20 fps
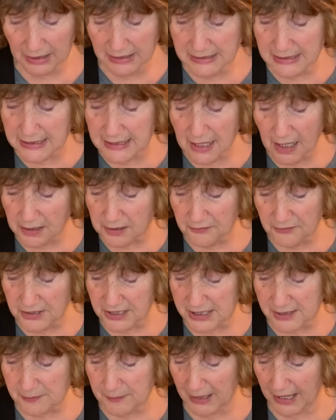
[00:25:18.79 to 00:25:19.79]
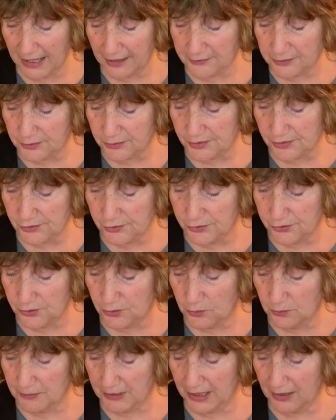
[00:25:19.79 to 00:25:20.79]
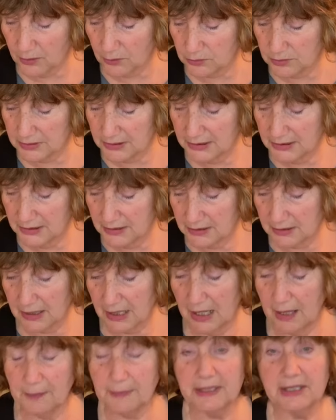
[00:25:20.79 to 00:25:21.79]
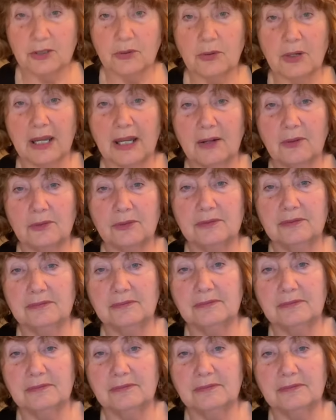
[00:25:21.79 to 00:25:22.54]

None of this matters. Zoom out. Common ground.